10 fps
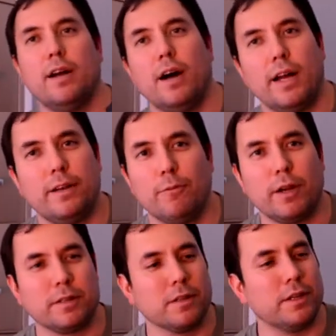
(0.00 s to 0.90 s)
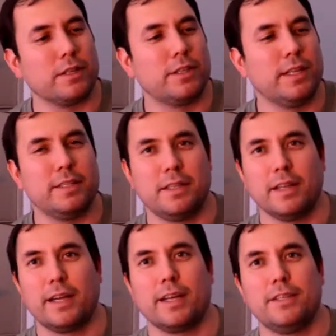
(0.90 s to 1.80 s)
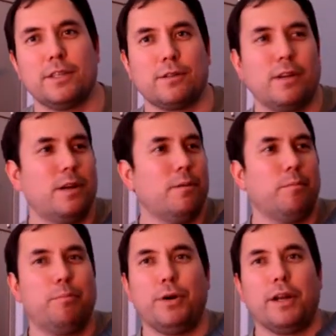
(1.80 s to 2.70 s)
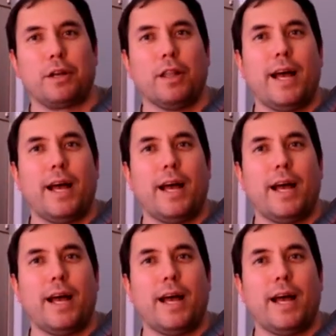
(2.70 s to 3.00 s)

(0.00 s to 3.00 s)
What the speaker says: I didn't want it to look cheesy like I just put a